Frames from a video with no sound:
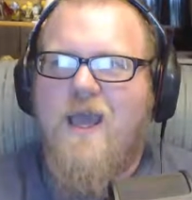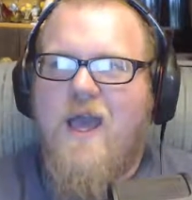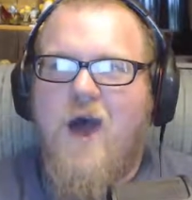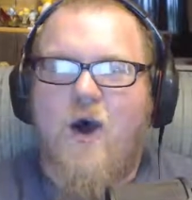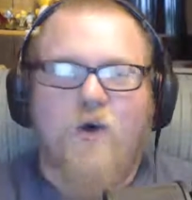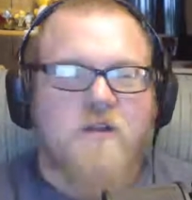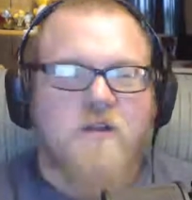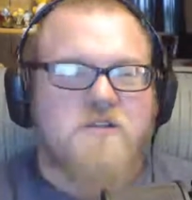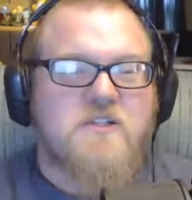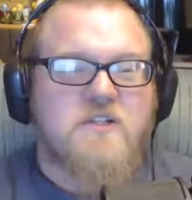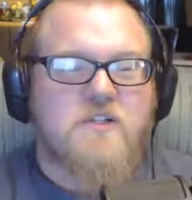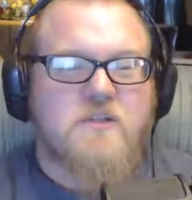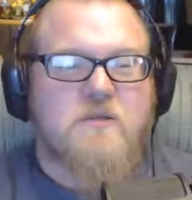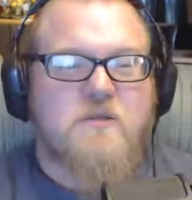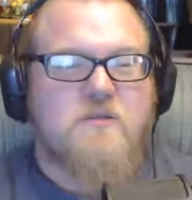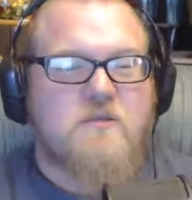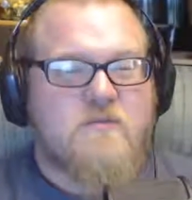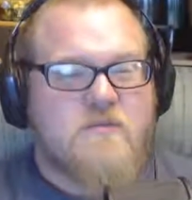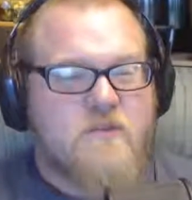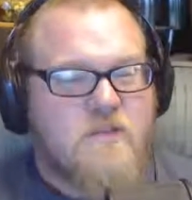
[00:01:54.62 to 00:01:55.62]
Oh, I
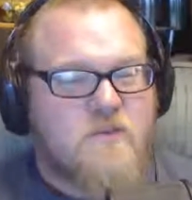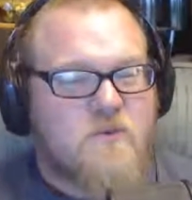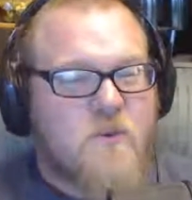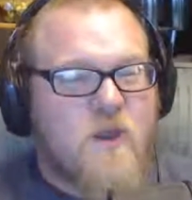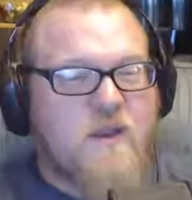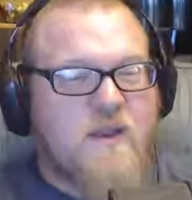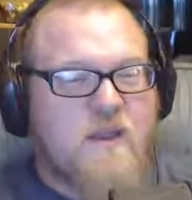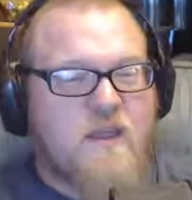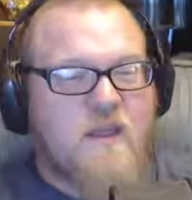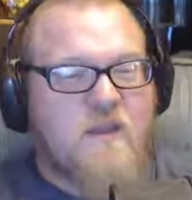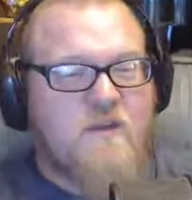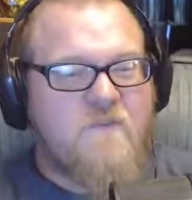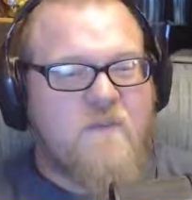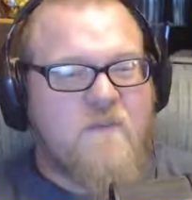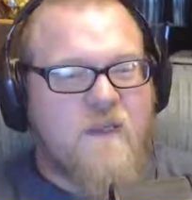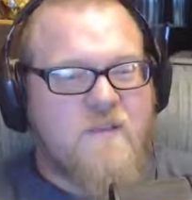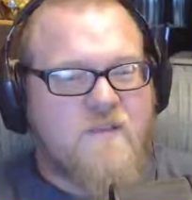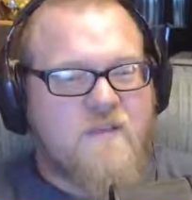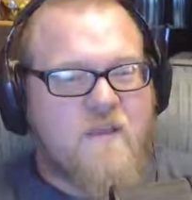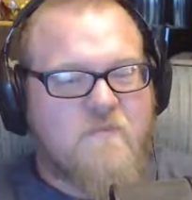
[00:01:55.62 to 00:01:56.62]
just want to
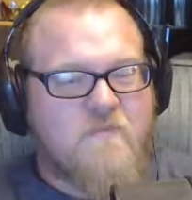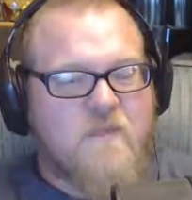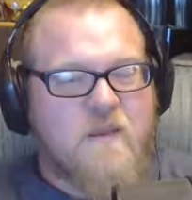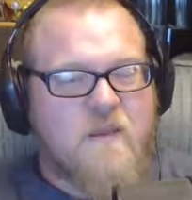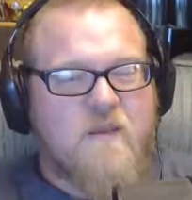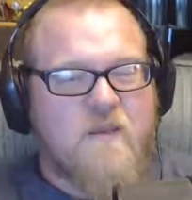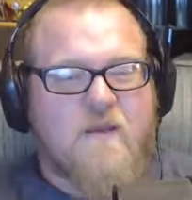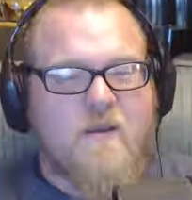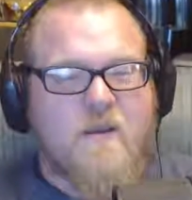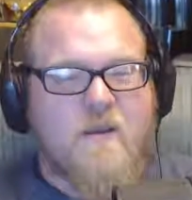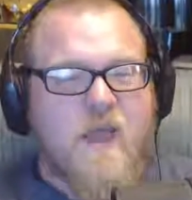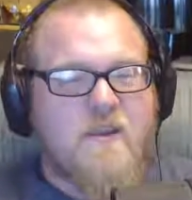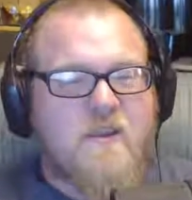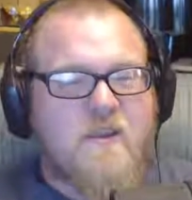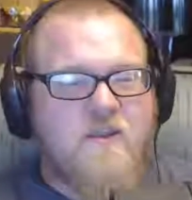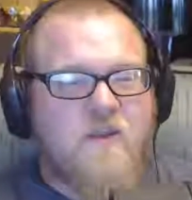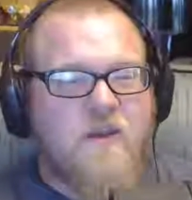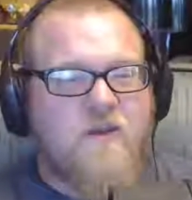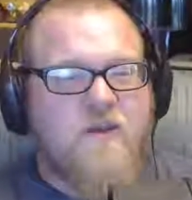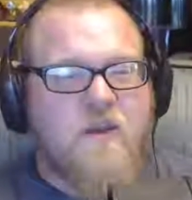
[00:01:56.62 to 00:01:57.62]
clarify something here, Glenn.
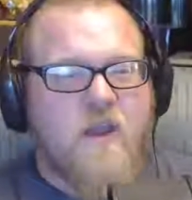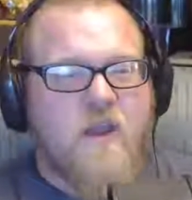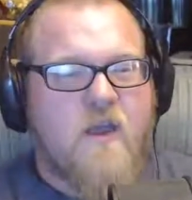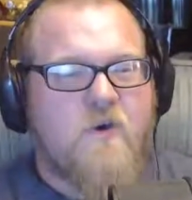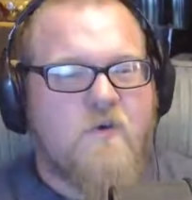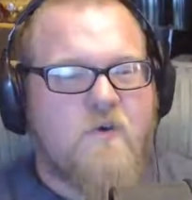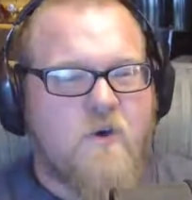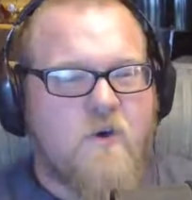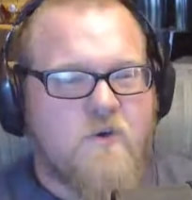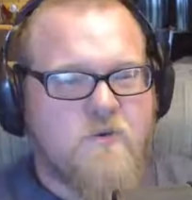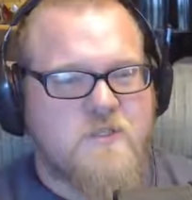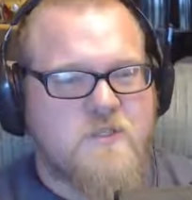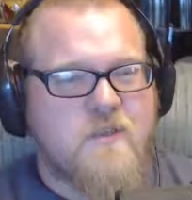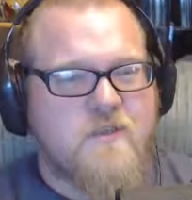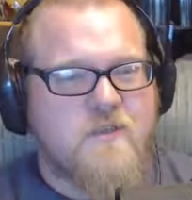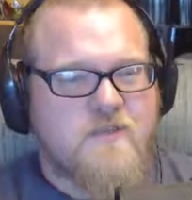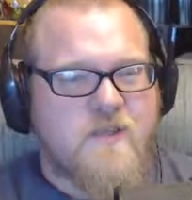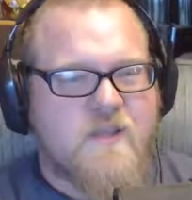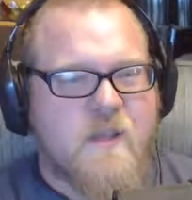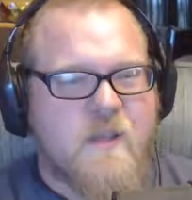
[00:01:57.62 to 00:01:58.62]
You know you're
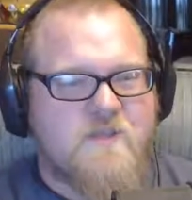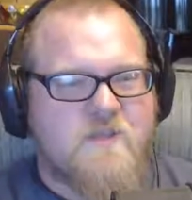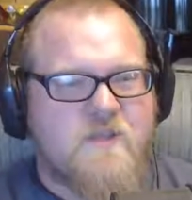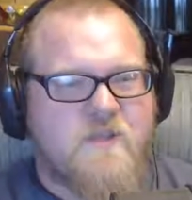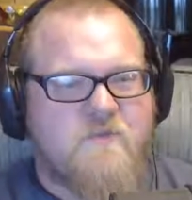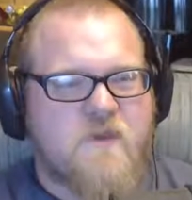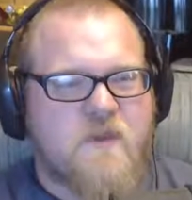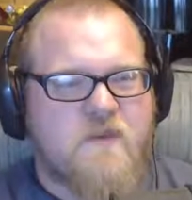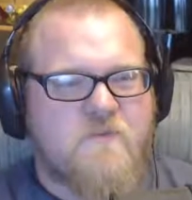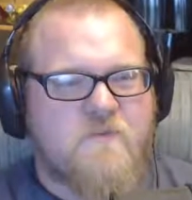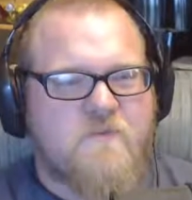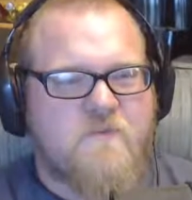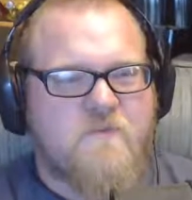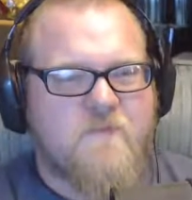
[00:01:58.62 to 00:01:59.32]
hosting this episode, right?